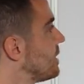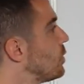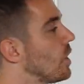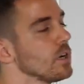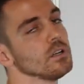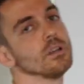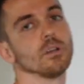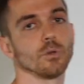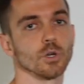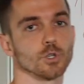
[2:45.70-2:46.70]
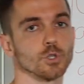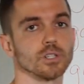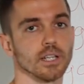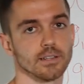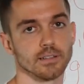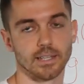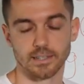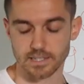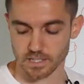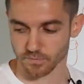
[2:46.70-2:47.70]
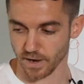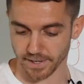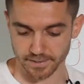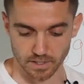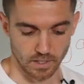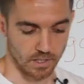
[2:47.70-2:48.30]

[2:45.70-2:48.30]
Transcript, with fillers: and you are sure that this is fine.